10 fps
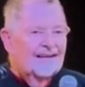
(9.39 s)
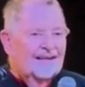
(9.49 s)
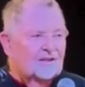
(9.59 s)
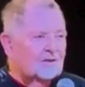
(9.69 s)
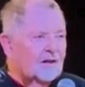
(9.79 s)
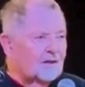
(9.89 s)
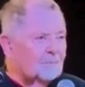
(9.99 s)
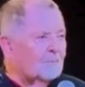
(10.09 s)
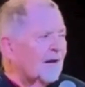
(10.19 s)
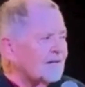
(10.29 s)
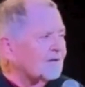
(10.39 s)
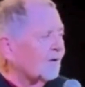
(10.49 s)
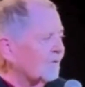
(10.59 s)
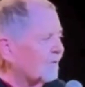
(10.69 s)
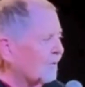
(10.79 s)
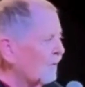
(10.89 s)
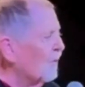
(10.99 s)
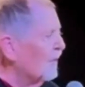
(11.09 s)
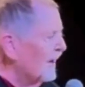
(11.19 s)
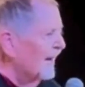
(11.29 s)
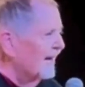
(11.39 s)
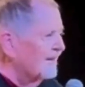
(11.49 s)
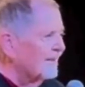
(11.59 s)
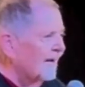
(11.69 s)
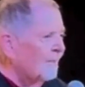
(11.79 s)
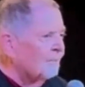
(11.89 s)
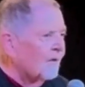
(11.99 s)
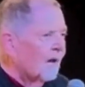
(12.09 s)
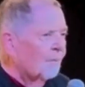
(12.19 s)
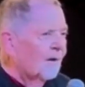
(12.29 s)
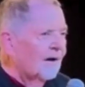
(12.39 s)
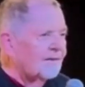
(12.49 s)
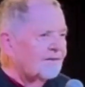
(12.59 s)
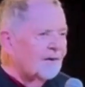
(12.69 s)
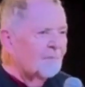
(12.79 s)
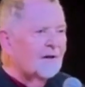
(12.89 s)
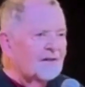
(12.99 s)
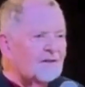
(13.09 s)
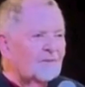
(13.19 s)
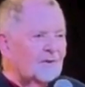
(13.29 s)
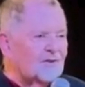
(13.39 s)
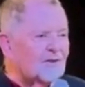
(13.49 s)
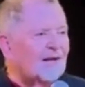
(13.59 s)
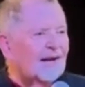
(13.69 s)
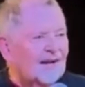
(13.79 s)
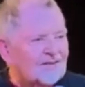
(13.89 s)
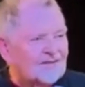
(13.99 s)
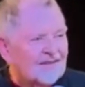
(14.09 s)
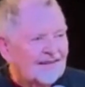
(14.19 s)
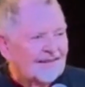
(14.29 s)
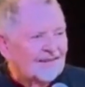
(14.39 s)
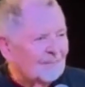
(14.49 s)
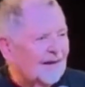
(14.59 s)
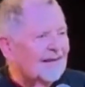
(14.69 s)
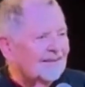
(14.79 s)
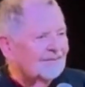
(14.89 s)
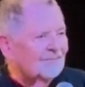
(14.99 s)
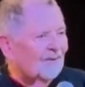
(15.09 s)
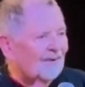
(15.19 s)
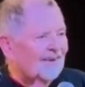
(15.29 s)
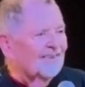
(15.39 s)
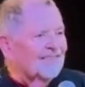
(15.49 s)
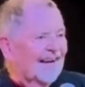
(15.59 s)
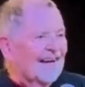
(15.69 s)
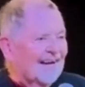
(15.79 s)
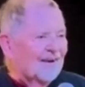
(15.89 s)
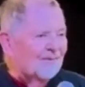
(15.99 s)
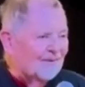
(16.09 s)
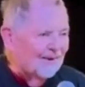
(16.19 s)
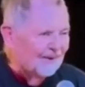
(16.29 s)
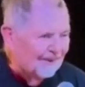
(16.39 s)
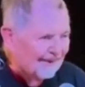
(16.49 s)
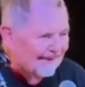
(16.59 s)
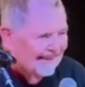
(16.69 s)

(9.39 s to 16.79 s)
it's based on true things, but some things have been changed to make it more entertaining for you.